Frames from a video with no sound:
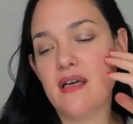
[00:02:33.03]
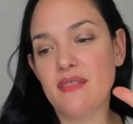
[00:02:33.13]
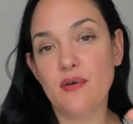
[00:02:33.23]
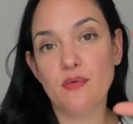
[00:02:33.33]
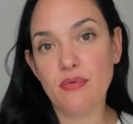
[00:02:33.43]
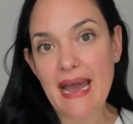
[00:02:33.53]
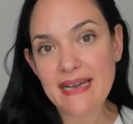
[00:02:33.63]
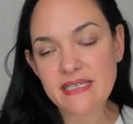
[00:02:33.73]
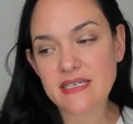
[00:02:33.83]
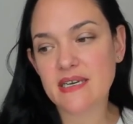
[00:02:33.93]
The
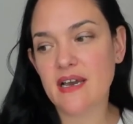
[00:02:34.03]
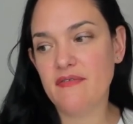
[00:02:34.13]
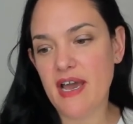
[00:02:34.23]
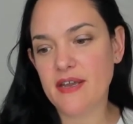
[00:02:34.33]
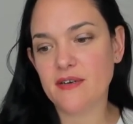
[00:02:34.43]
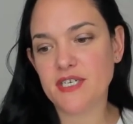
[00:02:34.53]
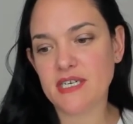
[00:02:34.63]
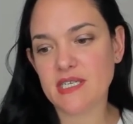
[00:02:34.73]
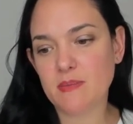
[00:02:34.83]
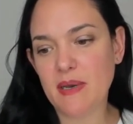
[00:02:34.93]
rest of energy
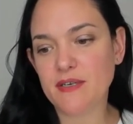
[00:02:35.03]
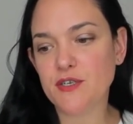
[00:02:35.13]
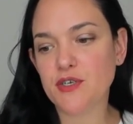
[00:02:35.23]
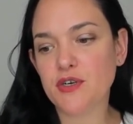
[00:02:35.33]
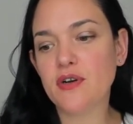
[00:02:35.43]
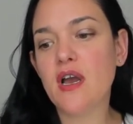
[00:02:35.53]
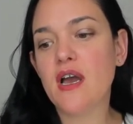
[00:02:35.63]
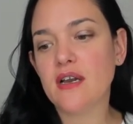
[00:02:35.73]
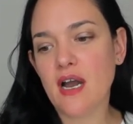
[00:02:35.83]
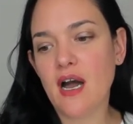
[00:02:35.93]
expenditure
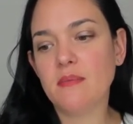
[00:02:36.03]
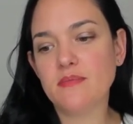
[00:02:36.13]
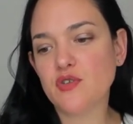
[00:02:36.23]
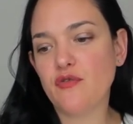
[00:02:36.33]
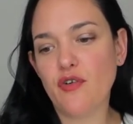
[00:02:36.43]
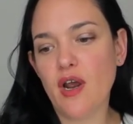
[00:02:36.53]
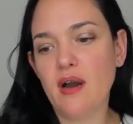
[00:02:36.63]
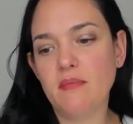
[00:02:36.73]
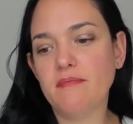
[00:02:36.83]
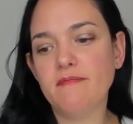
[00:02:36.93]
comes
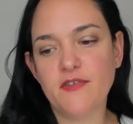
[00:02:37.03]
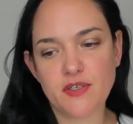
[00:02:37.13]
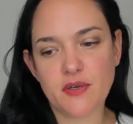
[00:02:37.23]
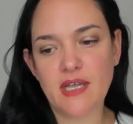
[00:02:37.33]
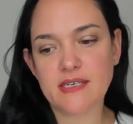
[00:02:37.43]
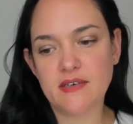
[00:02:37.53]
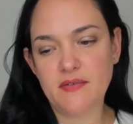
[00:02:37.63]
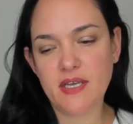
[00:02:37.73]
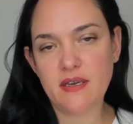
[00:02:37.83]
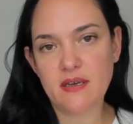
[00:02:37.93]
from physical
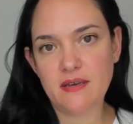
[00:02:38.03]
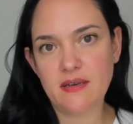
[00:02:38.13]
activity.